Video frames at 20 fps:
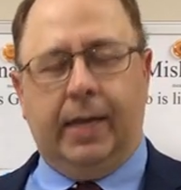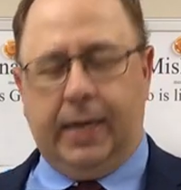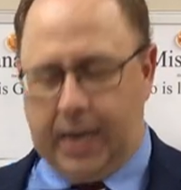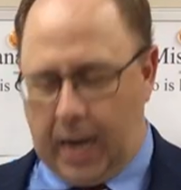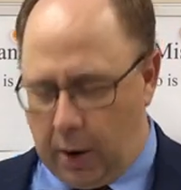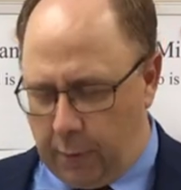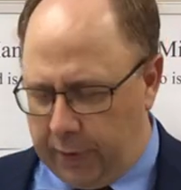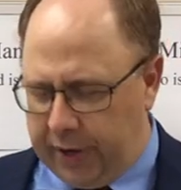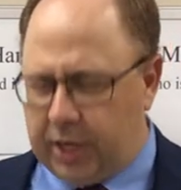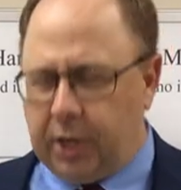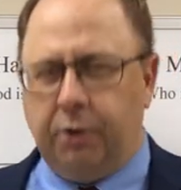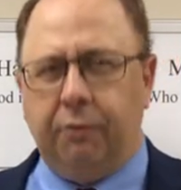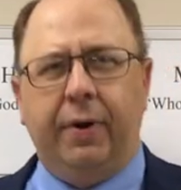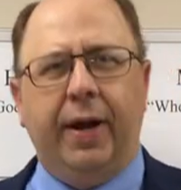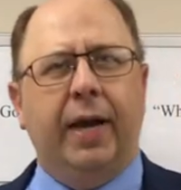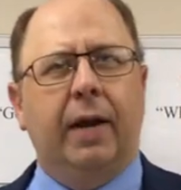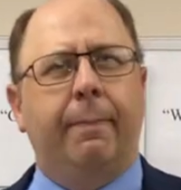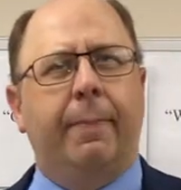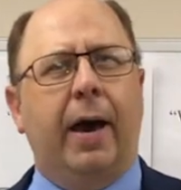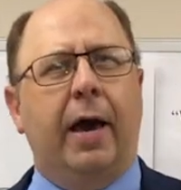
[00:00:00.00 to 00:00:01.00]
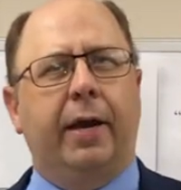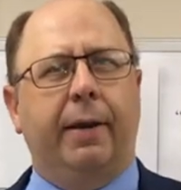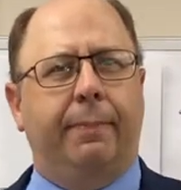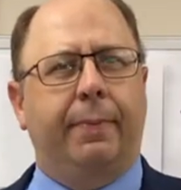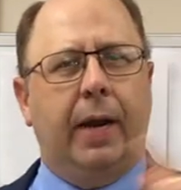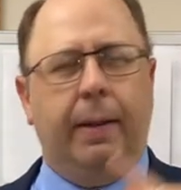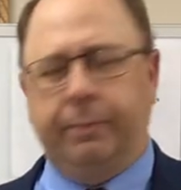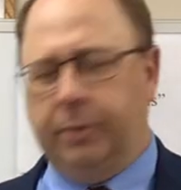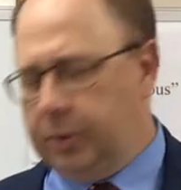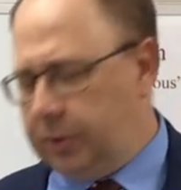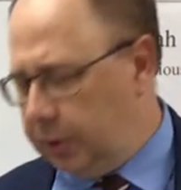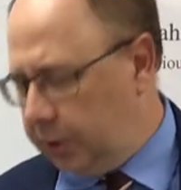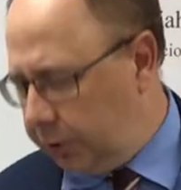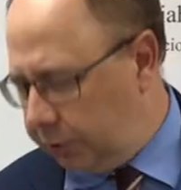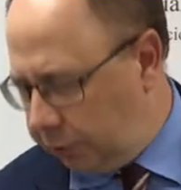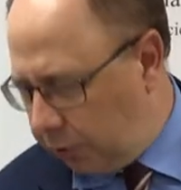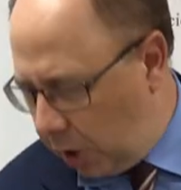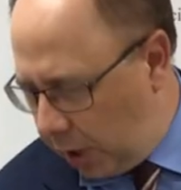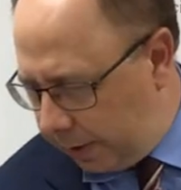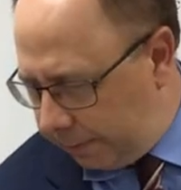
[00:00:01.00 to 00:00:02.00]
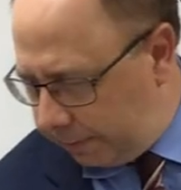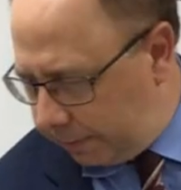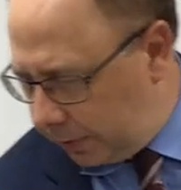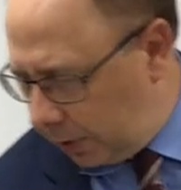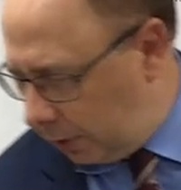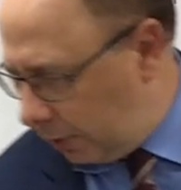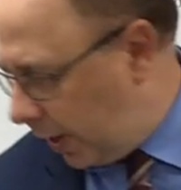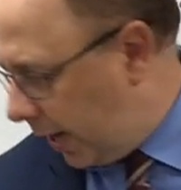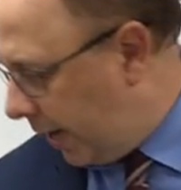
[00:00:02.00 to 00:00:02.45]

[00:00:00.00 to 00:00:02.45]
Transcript: Now we could read about it, but I'm just going to draw it. All